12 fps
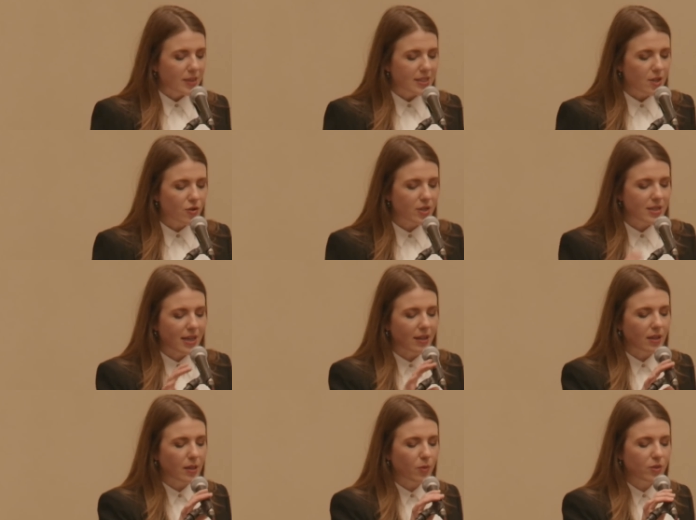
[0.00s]
What's
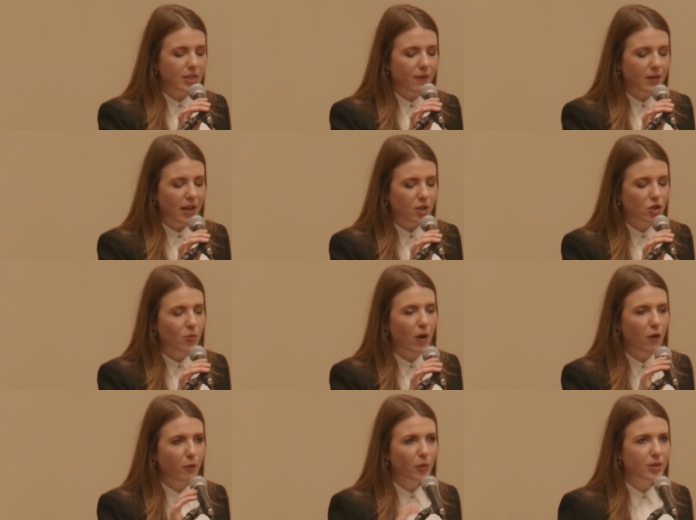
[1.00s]
interesting, the Liberals have cut
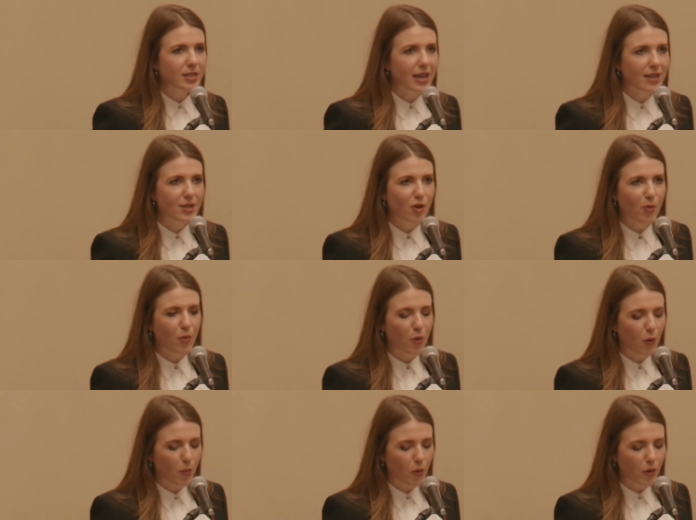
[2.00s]
12% to the
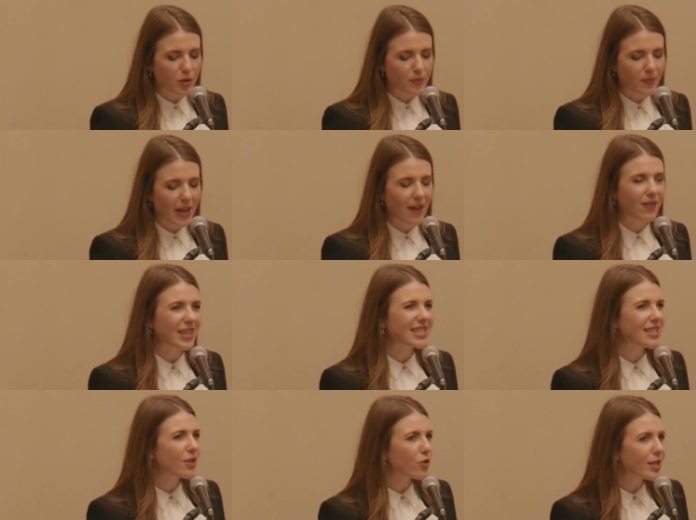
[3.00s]
parole board and
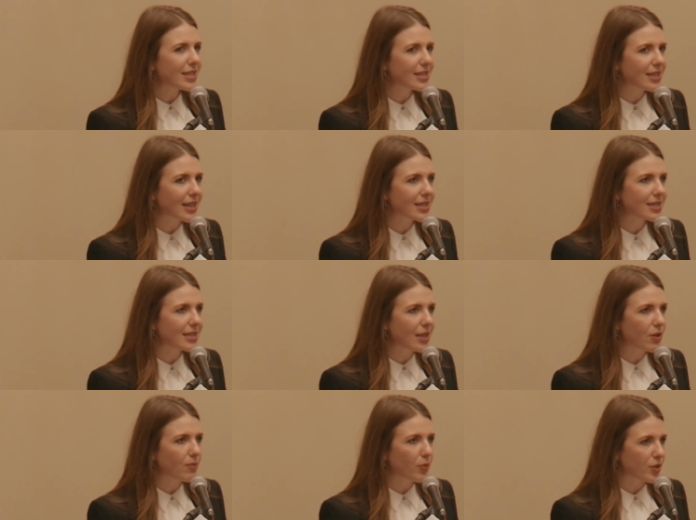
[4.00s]
this
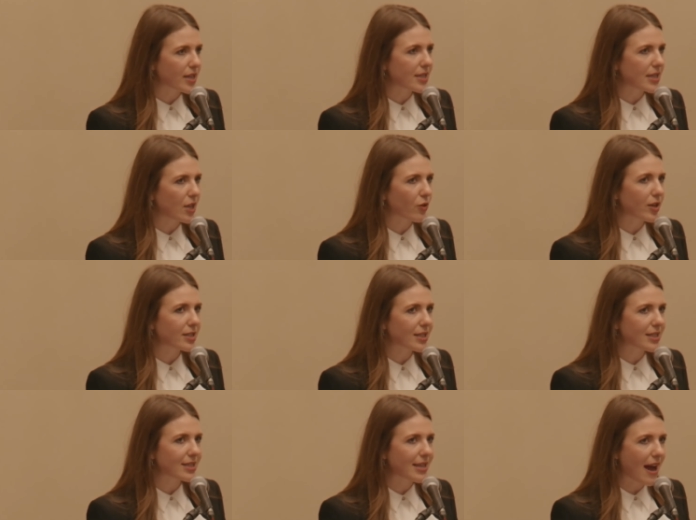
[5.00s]
36% decrease
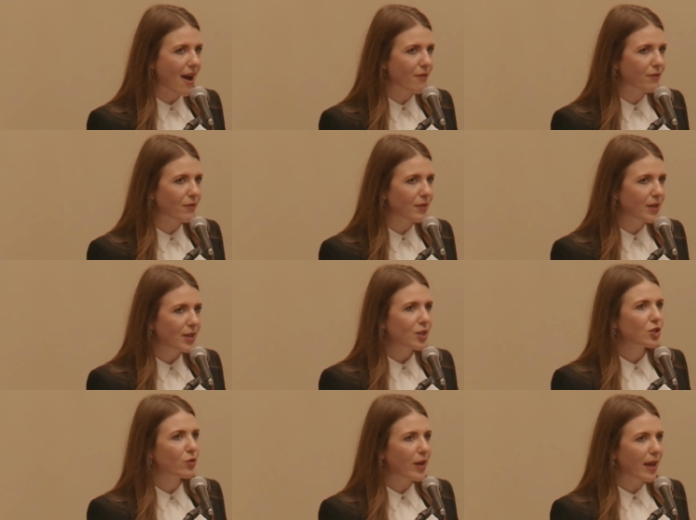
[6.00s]
in staff.
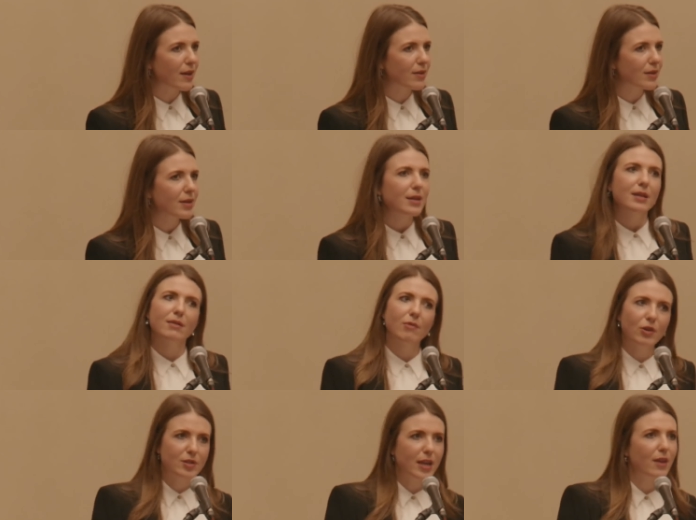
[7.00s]
So again,
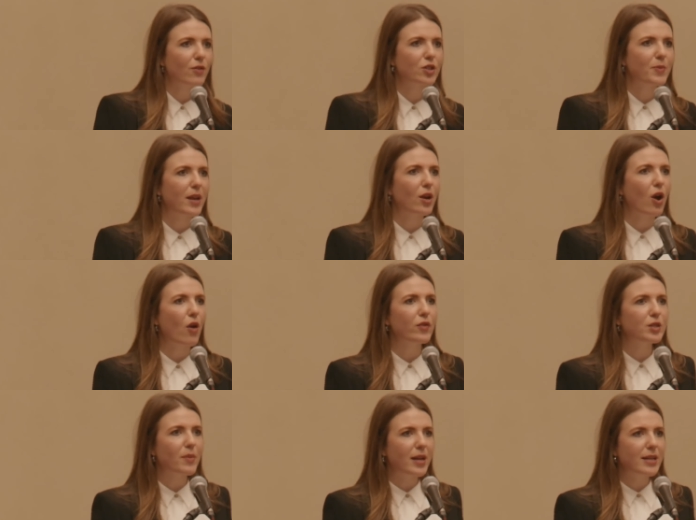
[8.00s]
they're saying they're spending all
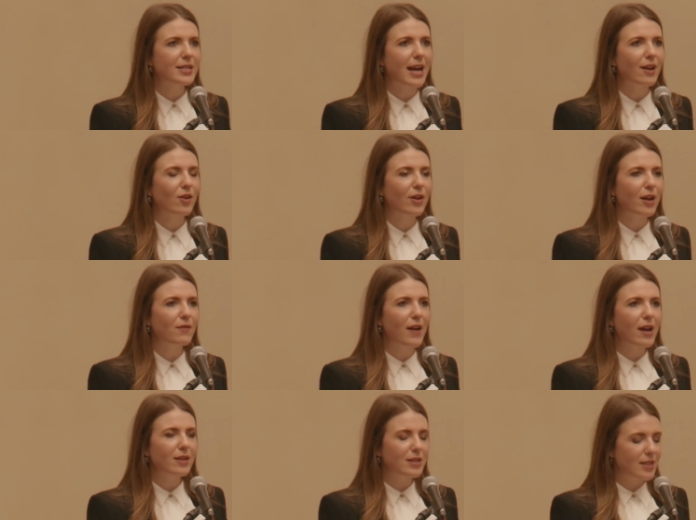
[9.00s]
this money to tackle gun
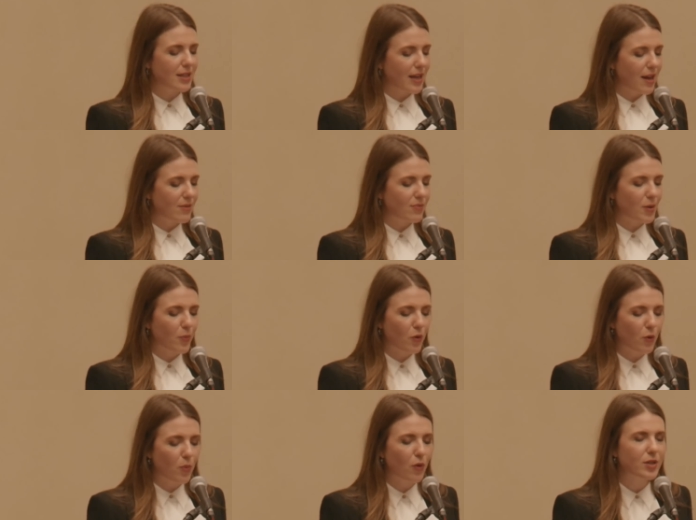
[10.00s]
violence, and yet the
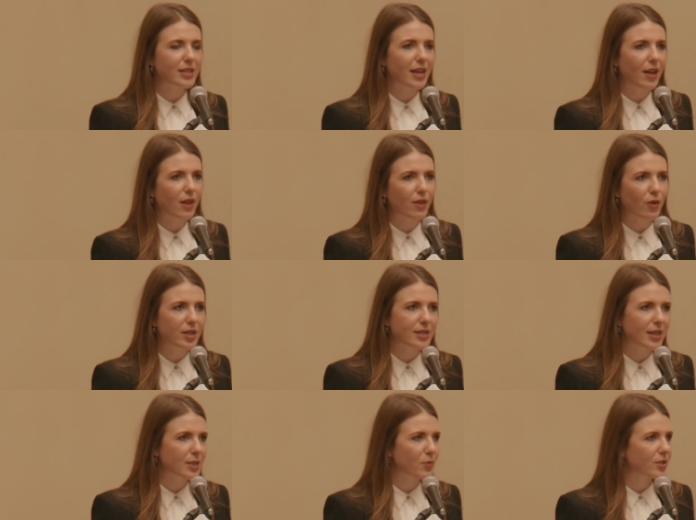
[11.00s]
parole board's getting a
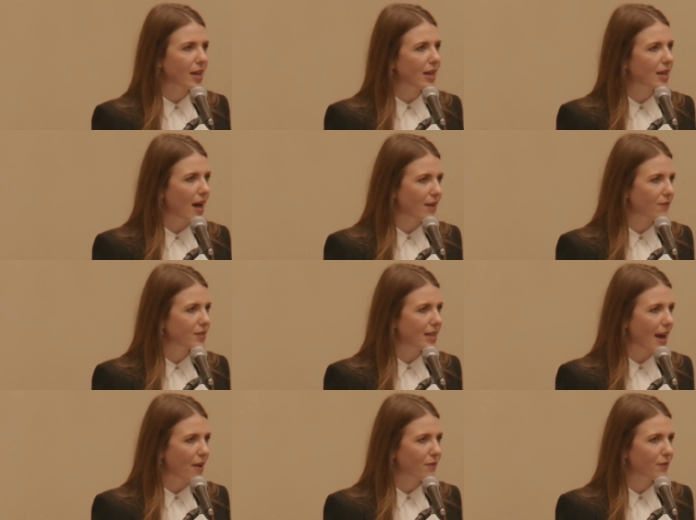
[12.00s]
36% cut of
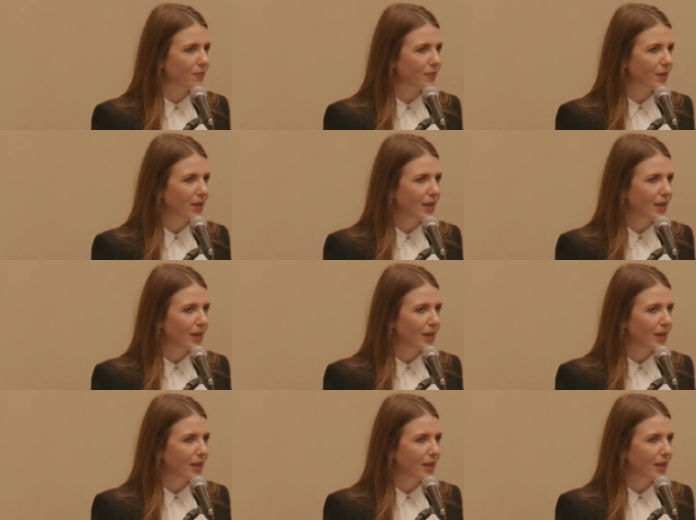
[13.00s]
staff.